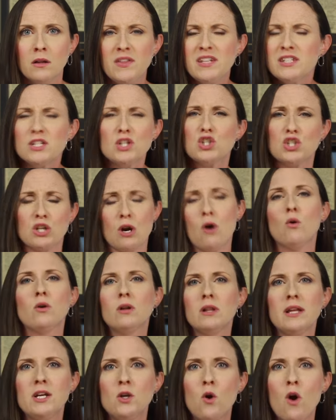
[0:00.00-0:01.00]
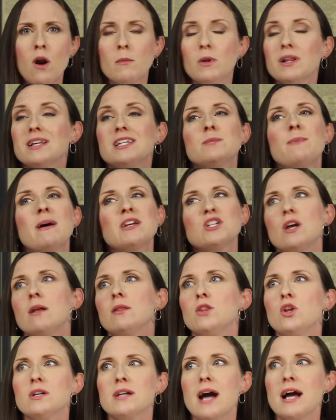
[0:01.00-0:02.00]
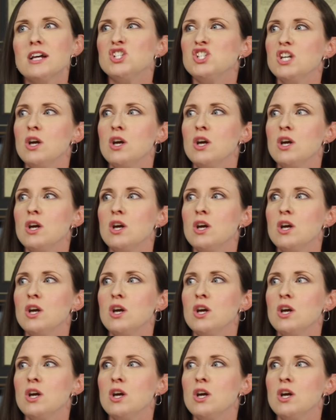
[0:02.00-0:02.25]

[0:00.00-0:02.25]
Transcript: This is totally normal, especially, look guys,